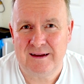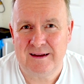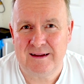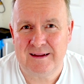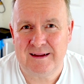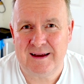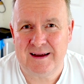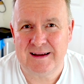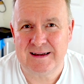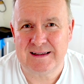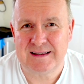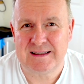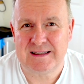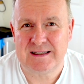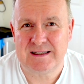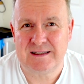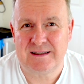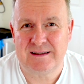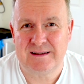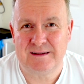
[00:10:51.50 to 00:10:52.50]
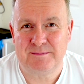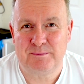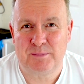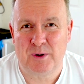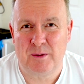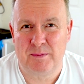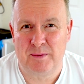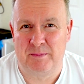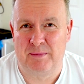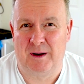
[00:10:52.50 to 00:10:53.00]
that's
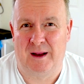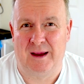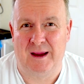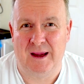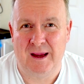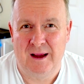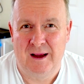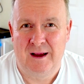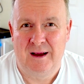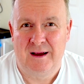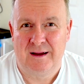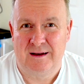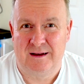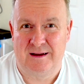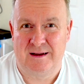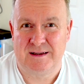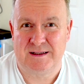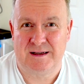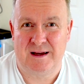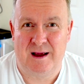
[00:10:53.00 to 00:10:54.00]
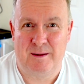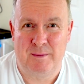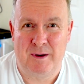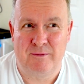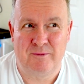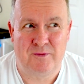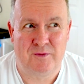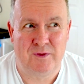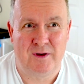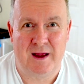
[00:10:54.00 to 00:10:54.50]
probably the last time
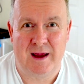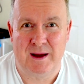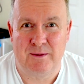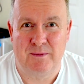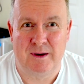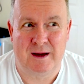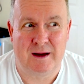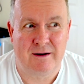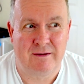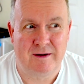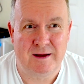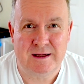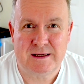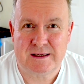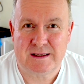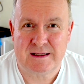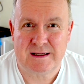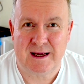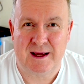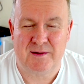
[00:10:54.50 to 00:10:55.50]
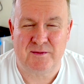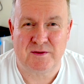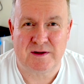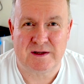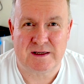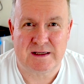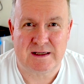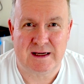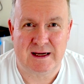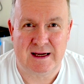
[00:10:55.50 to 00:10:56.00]
I'm flying with Chris after
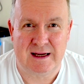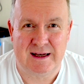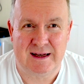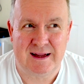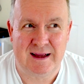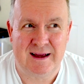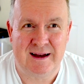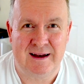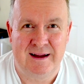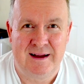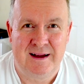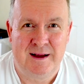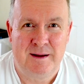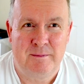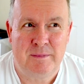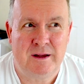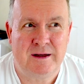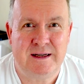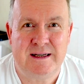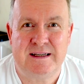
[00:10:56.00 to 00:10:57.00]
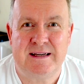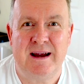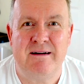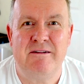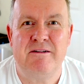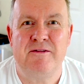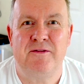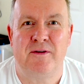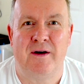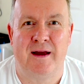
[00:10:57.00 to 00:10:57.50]
seeing that. Bloody
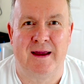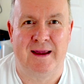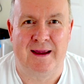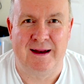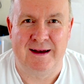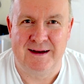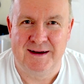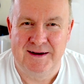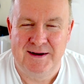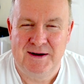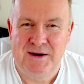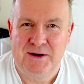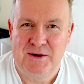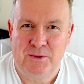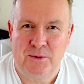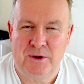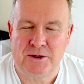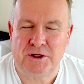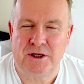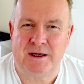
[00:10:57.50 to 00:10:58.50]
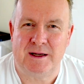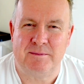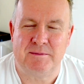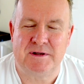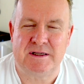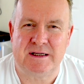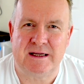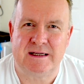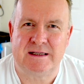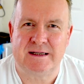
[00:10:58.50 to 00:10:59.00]
terrifying watching him
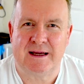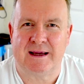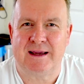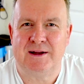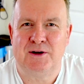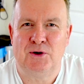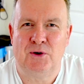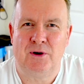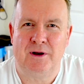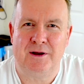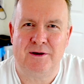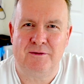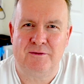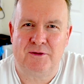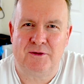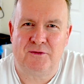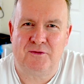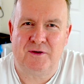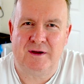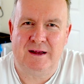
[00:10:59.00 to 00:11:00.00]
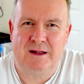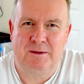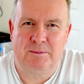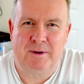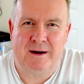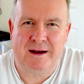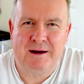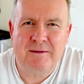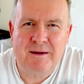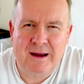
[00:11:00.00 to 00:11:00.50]
zigzagging all over the field.
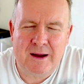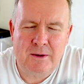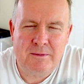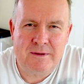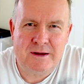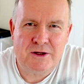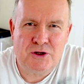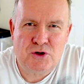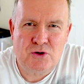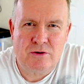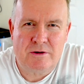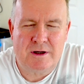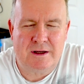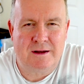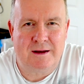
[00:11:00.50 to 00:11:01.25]
But anyway, I hope you enjoyed